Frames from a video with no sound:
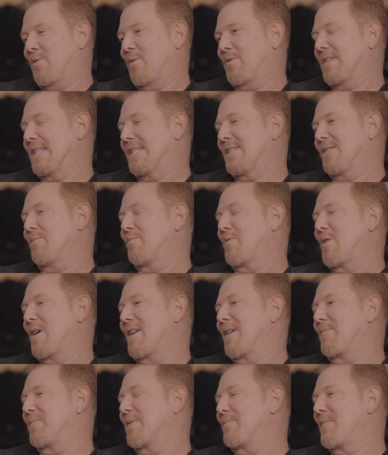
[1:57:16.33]
since you brought
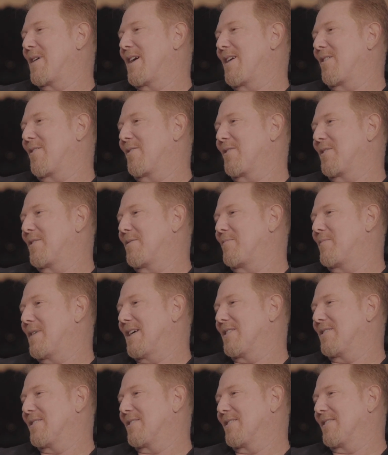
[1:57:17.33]
it up earlier, the
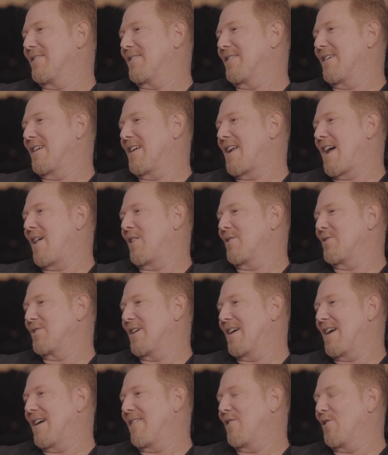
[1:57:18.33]
best analogy
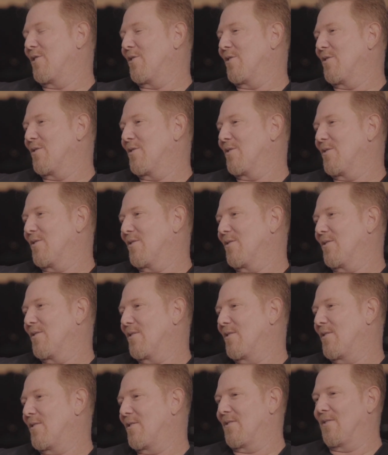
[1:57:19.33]
I ever
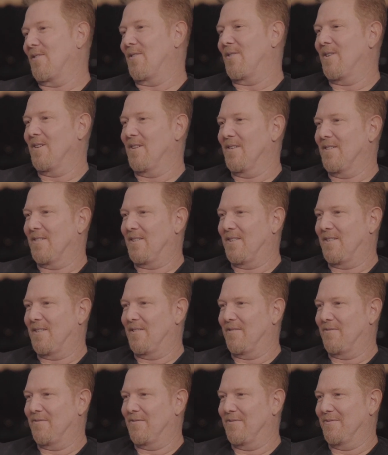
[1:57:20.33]
heard
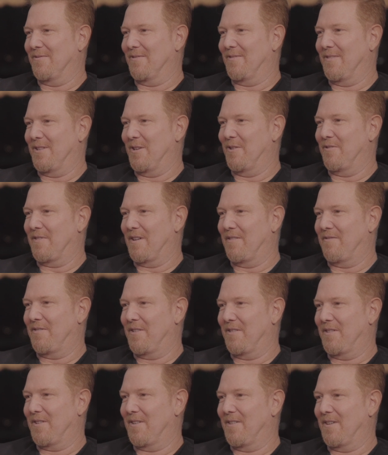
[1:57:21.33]
of the unified
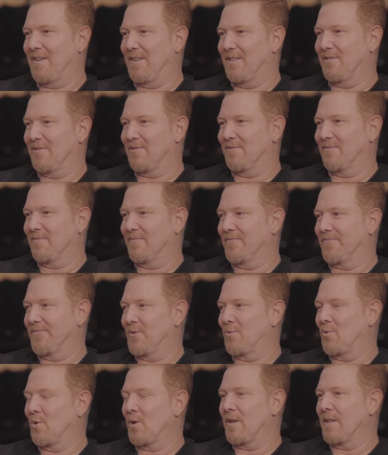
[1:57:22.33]
field theory is
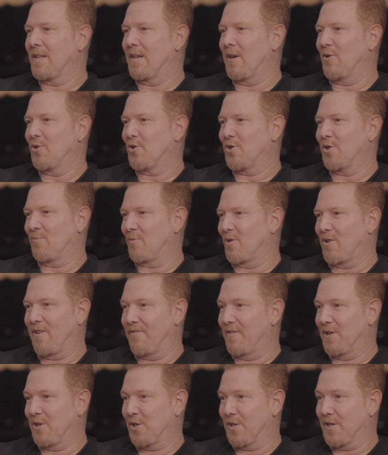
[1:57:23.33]
we're in the ocean, we're all
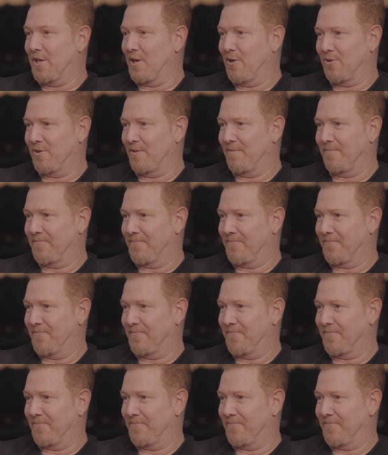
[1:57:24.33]
fish in the ocean.